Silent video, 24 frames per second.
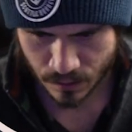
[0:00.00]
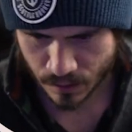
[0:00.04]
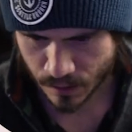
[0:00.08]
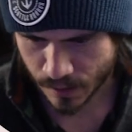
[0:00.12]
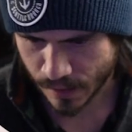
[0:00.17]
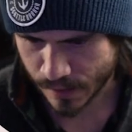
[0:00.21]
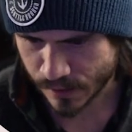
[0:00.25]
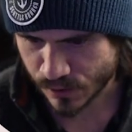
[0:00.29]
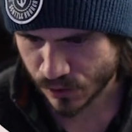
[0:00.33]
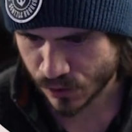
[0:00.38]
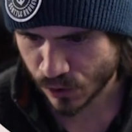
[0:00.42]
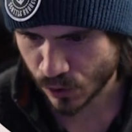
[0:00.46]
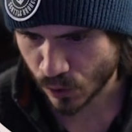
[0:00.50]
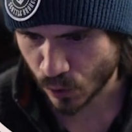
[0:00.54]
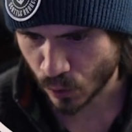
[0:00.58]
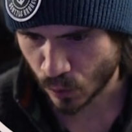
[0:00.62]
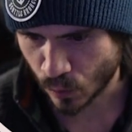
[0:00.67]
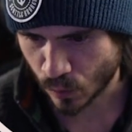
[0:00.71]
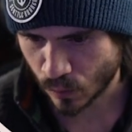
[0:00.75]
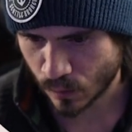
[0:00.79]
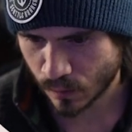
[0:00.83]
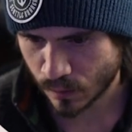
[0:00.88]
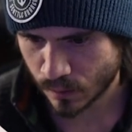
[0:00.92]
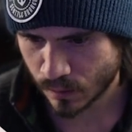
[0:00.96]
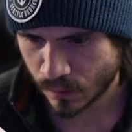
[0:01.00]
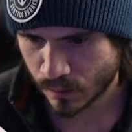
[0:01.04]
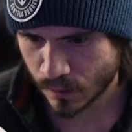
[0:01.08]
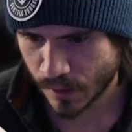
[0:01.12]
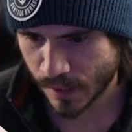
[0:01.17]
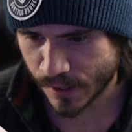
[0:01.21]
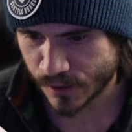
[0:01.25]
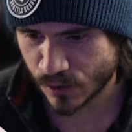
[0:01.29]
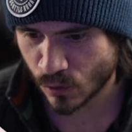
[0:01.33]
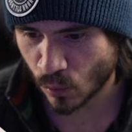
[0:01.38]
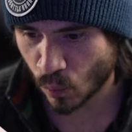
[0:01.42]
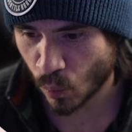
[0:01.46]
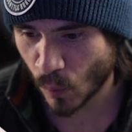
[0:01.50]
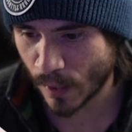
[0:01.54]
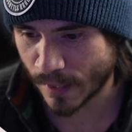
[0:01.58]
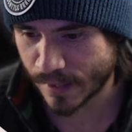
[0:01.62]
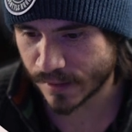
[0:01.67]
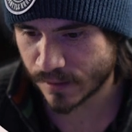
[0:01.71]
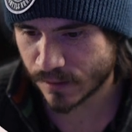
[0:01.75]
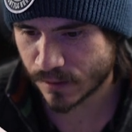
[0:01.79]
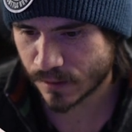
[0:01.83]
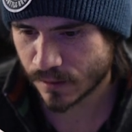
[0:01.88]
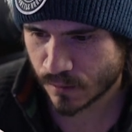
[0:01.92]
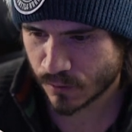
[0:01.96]
a 2 as a
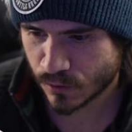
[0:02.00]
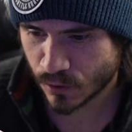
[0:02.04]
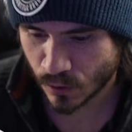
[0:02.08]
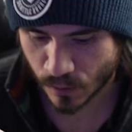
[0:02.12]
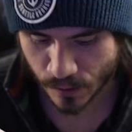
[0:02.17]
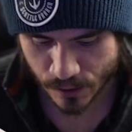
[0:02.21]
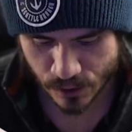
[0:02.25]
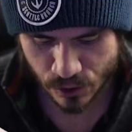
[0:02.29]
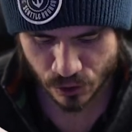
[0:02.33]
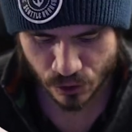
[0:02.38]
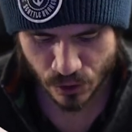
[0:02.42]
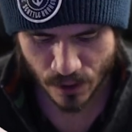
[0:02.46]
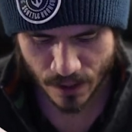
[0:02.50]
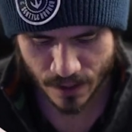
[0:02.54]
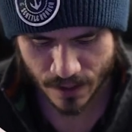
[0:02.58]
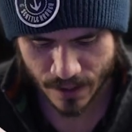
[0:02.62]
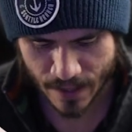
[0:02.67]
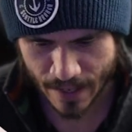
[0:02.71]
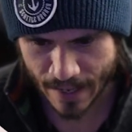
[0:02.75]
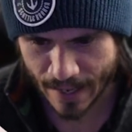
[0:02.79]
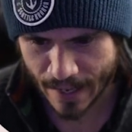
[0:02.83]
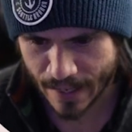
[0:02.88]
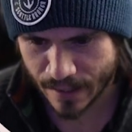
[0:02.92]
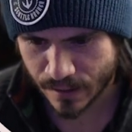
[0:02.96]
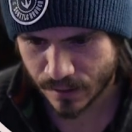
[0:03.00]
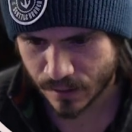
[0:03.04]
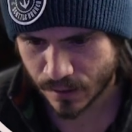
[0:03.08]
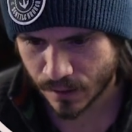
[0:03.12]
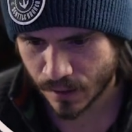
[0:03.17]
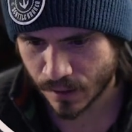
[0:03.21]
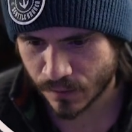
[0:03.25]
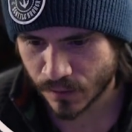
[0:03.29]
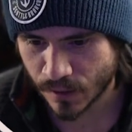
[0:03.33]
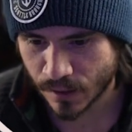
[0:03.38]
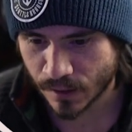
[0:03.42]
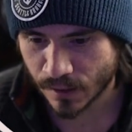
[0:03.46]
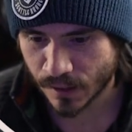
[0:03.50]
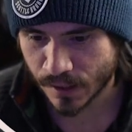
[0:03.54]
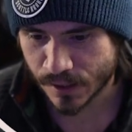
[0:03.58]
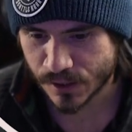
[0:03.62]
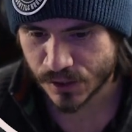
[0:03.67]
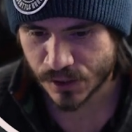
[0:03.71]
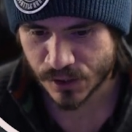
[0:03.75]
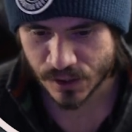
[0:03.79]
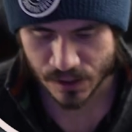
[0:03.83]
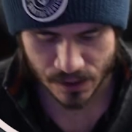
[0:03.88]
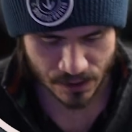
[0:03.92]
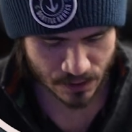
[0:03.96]
weight. So let's try that. And then
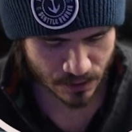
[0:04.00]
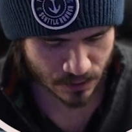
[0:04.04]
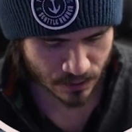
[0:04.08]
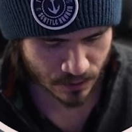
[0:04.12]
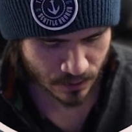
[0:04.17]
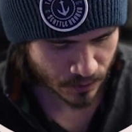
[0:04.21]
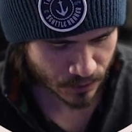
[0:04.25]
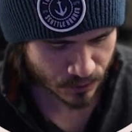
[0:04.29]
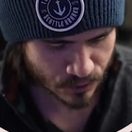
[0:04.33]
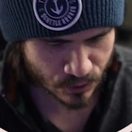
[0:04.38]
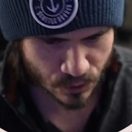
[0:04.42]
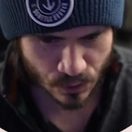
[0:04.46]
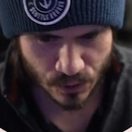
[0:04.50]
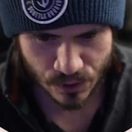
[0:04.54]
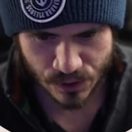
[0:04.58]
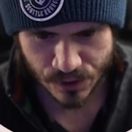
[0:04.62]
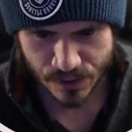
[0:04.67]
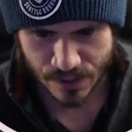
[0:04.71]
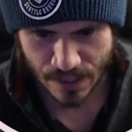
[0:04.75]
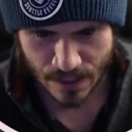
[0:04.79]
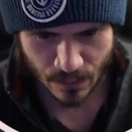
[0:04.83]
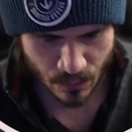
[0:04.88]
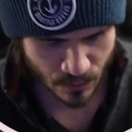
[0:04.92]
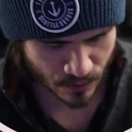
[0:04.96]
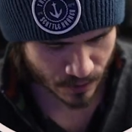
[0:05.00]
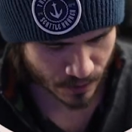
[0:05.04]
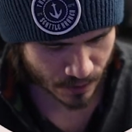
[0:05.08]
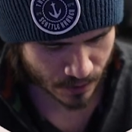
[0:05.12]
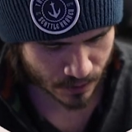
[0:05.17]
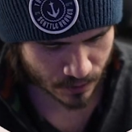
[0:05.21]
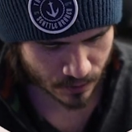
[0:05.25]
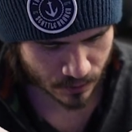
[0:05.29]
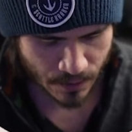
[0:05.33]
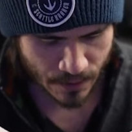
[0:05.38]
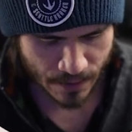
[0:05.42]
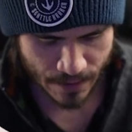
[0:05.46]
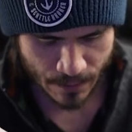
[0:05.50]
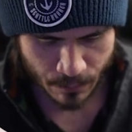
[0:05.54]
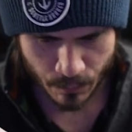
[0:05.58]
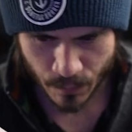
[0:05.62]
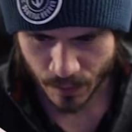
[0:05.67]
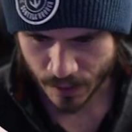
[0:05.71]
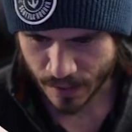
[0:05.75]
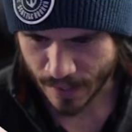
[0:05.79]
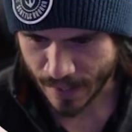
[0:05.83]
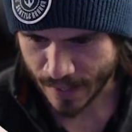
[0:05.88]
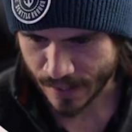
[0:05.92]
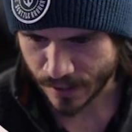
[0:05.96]
let's do the same thing,
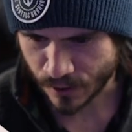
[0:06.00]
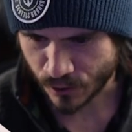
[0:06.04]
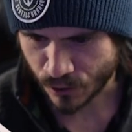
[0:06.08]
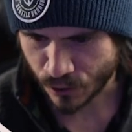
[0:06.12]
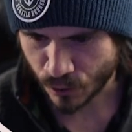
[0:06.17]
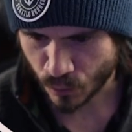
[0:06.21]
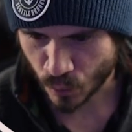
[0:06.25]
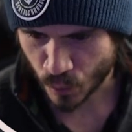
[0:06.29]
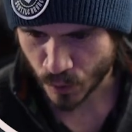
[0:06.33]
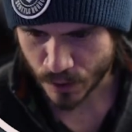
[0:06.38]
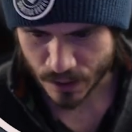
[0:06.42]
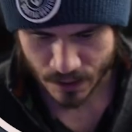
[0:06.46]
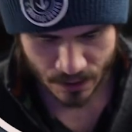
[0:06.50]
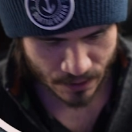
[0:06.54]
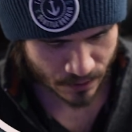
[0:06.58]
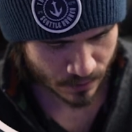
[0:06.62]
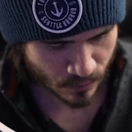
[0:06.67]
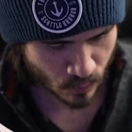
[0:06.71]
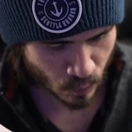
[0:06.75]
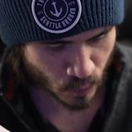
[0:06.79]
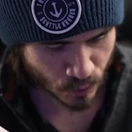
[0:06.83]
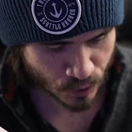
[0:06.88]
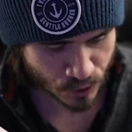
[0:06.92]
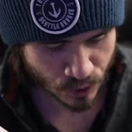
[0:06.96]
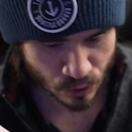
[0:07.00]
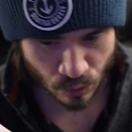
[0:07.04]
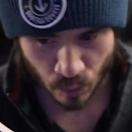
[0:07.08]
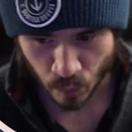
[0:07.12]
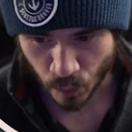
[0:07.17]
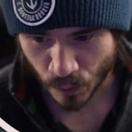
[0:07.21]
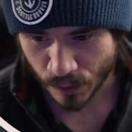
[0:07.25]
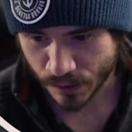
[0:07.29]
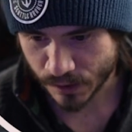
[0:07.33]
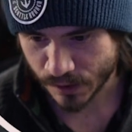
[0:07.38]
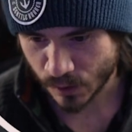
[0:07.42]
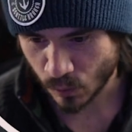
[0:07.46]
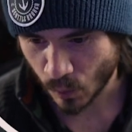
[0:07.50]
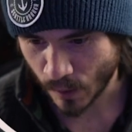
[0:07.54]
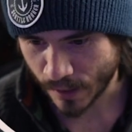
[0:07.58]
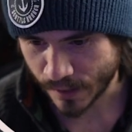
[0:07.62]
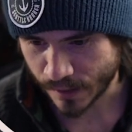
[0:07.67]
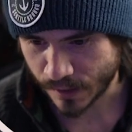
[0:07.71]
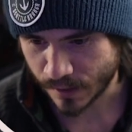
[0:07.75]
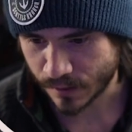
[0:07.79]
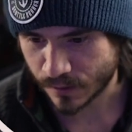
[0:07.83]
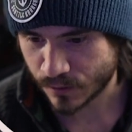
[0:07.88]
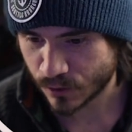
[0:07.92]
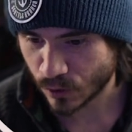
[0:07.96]
but add a 3, which is really
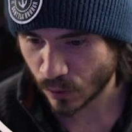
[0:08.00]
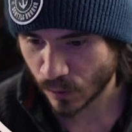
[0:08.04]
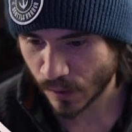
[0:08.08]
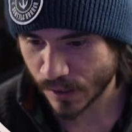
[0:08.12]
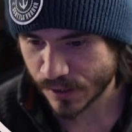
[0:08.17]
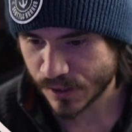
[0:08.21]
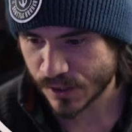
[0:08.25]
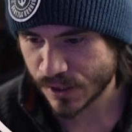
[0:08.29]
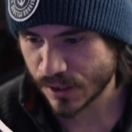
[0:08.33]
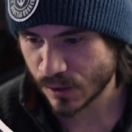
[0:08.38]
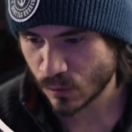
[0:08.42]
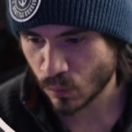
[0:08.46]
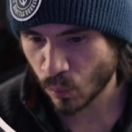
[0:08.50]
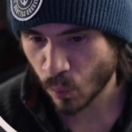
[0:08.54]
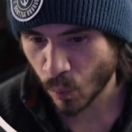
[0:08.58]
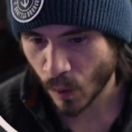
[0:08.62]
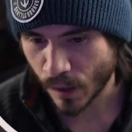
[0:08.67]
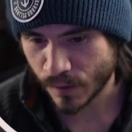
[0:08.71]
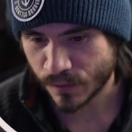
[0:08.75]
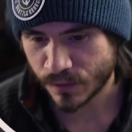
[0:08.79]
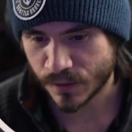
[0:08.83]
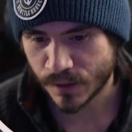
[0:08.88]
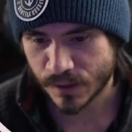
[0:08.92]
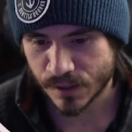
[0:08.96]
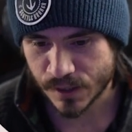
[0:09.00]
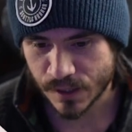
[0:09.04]
weighted. So let's see what